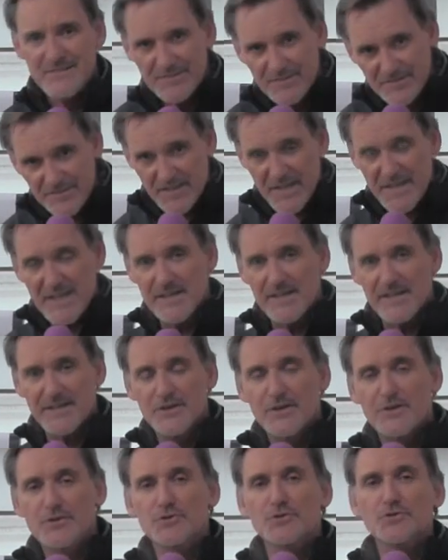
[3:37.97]

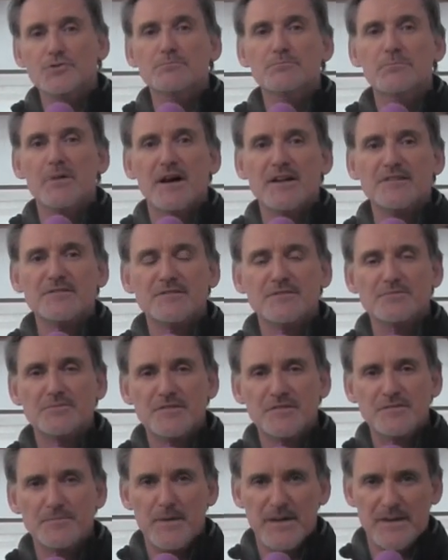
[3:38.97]
saying, you must
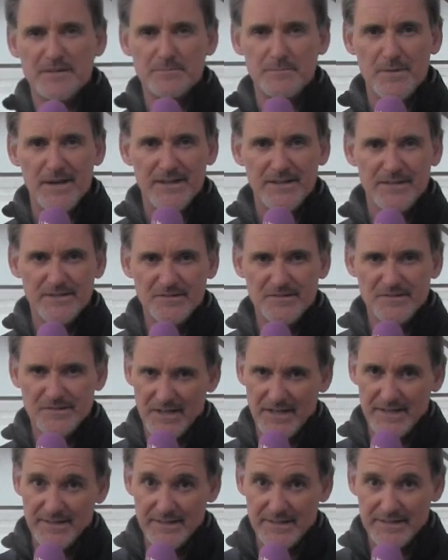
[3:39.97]
respect my
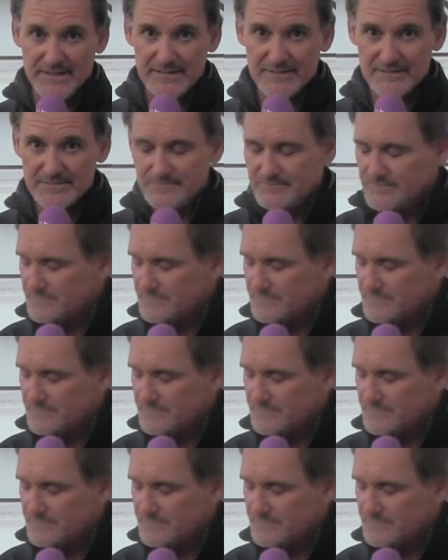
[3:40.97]
inside leg.